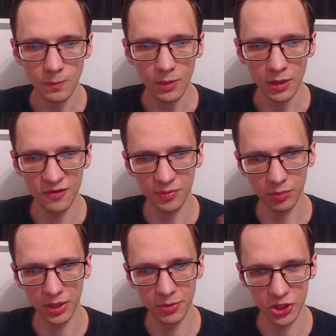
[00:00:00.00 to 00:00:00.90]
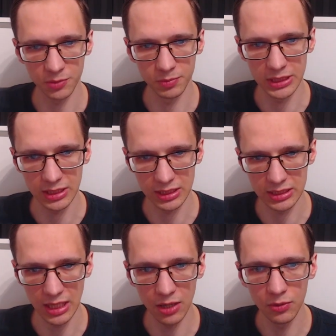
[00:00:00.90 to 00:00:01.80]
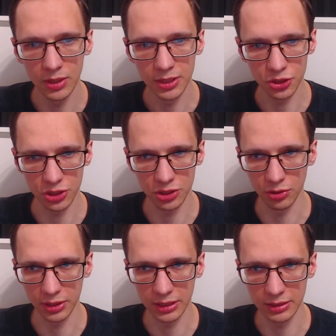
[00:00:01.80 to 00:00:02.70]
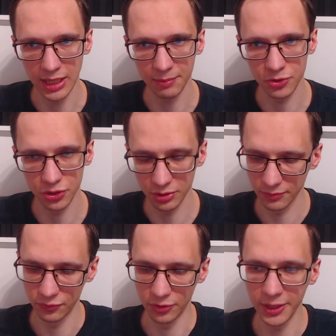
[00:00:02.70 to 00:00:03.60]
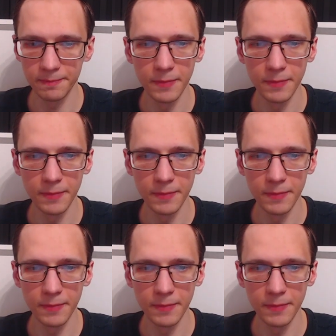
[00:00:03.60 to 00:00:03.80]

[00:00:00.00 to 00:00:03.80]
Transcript: If I play bishop d6 now, it's just going to get captured, right?